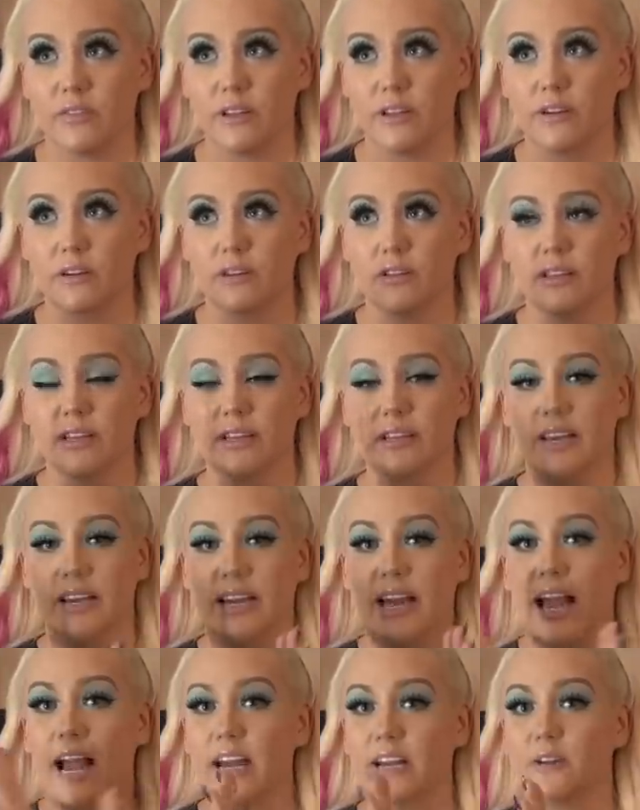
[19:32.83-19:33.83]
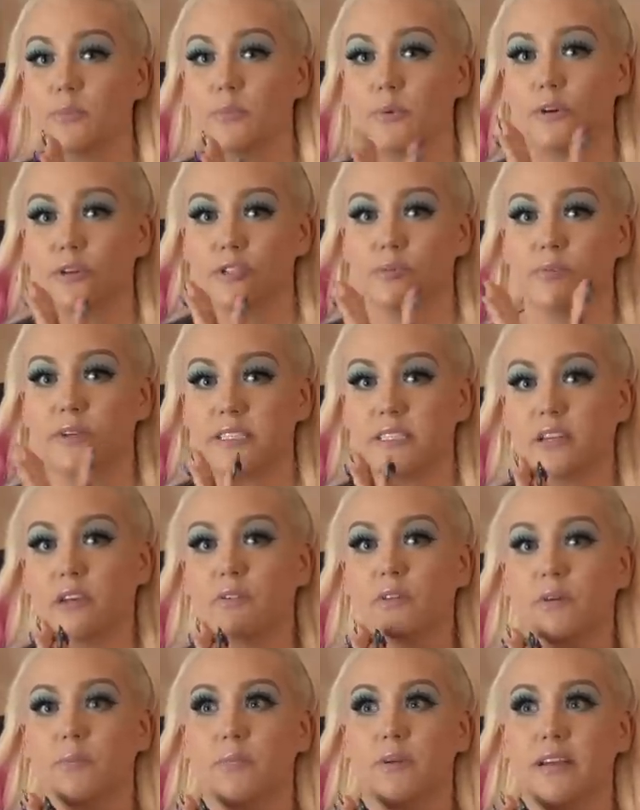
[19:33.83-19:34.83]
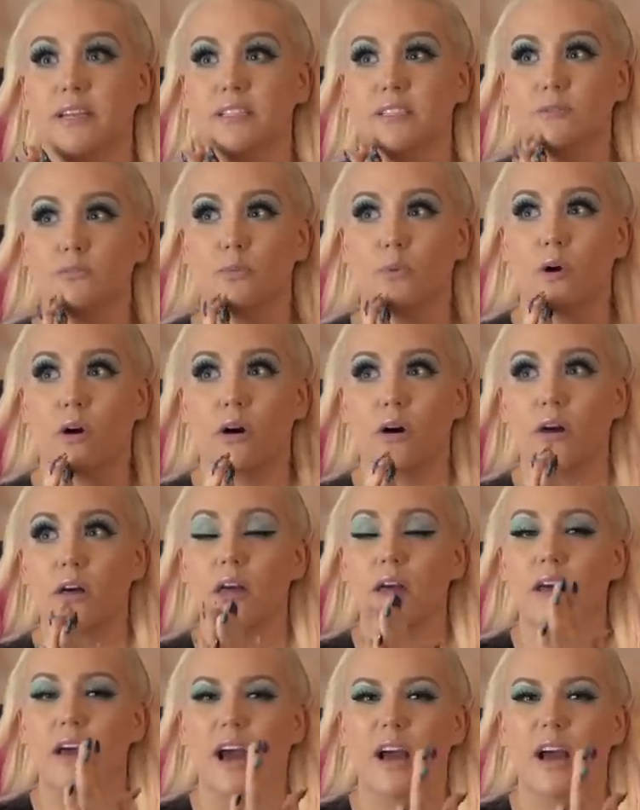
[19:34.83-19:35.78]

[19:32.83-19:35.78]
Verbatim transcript: literally like had to push myself up against the wall.